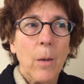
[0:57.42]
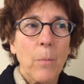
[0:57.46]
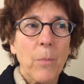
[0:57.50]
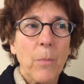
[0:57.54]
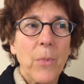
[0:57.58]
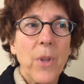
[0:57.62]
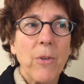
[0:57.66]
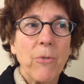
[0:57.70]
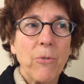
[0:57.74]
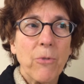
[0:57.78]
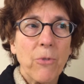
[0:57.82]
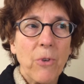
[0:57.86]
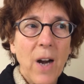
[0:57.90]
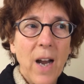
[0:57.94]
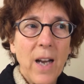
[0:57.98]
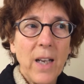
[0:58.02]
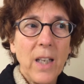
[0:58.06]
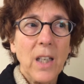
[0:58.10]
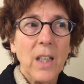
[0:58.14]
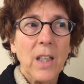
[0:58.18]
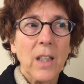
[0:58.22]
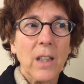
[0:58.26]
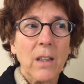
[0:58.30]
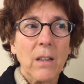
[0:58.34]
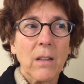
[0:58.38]
that
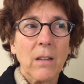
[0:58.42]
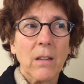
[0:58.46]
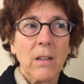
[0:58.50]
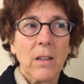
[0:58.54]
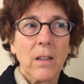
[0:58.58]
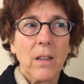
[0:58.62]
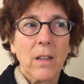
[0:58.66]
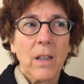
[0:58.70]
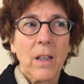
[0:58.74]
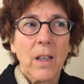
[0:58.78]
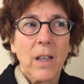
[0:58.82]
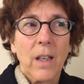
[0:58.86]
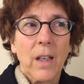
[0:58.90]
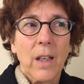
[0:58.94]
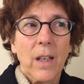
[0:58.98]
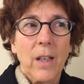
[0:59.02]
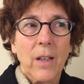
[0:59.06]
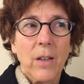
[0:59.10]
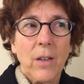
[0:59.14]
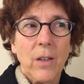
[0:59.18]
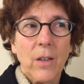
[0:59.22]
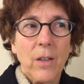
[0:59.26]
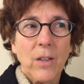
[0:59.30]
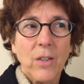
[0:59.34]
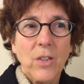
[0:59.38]
fracking
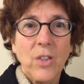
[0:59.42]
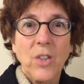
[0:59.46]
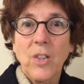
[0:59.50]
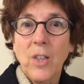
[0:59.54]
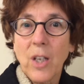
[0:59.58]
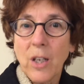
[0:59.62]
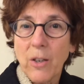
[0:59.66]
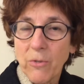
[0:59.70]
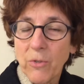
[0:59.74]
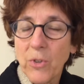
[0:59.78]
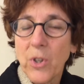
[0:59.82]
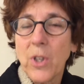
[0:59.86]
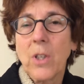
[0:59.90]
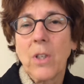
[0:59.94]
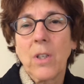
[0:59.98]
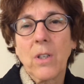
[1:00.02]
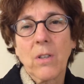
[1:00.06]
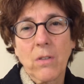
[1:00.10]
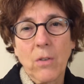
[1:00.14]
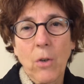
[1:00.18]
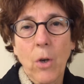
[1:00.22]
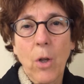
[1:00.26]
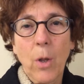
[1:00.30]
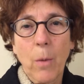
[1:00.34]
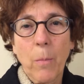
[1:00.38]
safety is
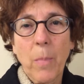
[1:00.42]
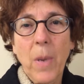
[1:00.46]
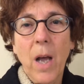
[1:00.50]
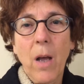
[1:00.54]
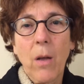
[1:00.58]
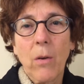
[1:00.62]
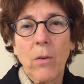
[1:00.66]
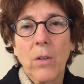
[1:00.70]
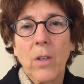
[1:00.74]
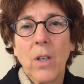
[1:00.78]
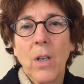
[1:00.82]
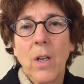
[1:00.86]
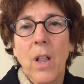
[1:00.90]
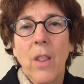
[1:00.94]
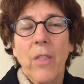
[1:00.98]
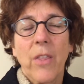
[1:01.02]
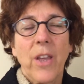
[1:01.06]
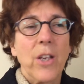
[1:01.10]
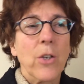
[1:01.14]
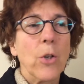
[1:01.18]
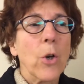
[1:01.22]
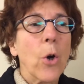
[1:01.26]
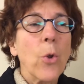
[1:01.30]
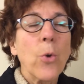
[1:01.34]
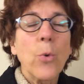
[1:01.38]
all about. They
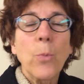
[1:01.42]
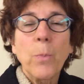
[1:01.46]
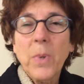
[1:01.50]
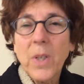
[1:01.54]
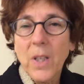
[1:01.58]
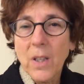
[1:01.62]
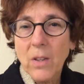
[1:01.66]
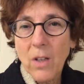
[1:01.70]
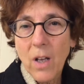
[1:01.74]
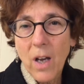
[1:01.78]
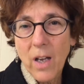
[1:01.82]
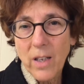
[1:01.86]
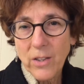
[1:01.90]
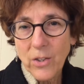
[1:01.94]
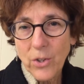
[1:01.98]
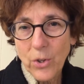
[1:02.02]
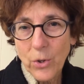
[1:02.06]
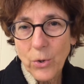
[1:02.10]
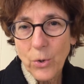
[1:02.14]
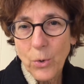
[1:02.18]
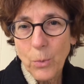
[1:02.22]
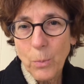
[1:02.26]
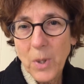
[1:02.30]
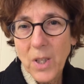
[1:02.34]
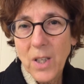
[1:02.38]
know they're being lied
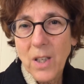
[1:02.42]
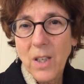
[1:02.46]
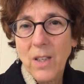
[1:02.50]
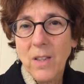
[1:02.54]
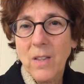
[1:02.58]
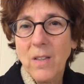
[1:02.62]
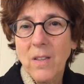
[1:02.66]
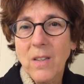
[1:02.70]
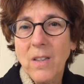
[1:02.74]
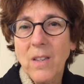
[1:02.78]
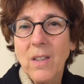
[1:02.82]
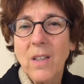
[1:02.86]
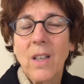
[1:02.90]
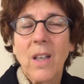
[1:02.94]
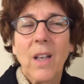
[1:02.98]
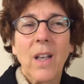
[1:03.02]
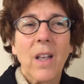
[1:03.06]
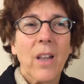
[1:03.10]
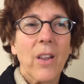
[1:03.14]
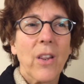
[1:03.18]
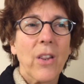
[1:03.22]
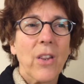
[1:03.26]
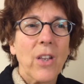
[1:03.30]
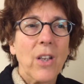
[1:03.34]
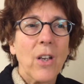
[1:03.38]
to because
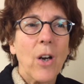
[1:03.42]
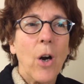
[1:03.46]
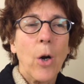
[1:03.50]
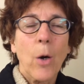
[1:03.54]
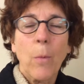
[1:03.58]
our